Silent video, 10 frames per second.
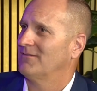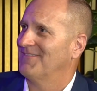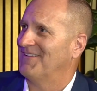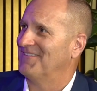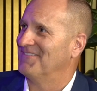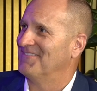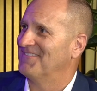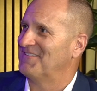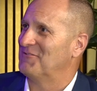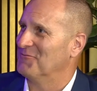And
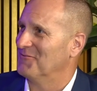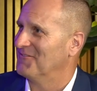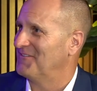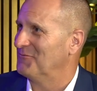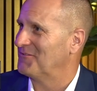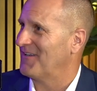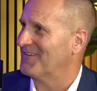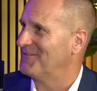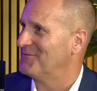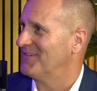you were
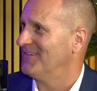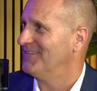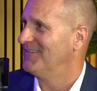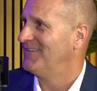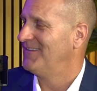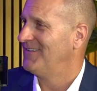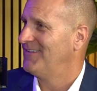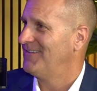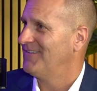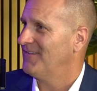talking, you said,
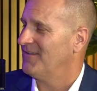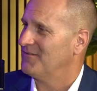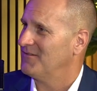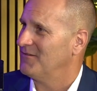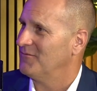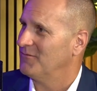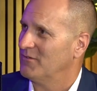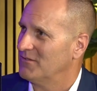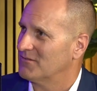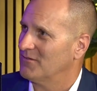and and
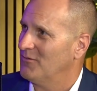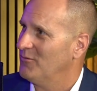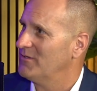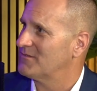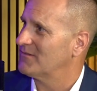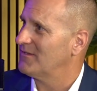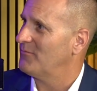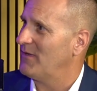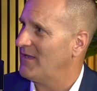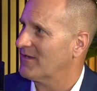we used to always give
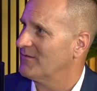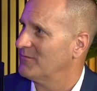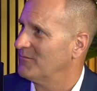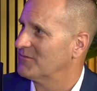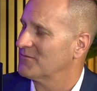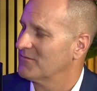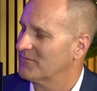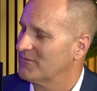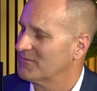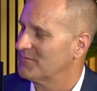back, and we would serve
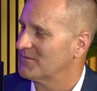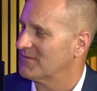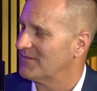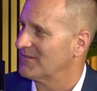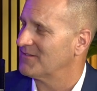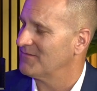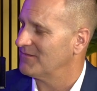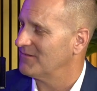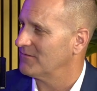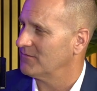Christmas and Thanksgiving
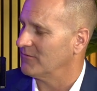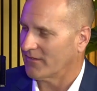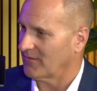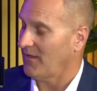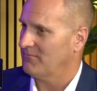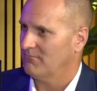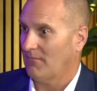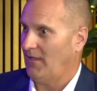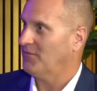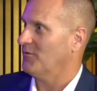dinner. And you're like,
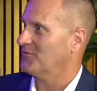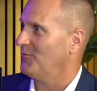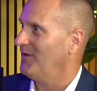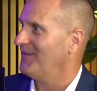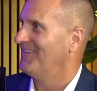at the Marshall White.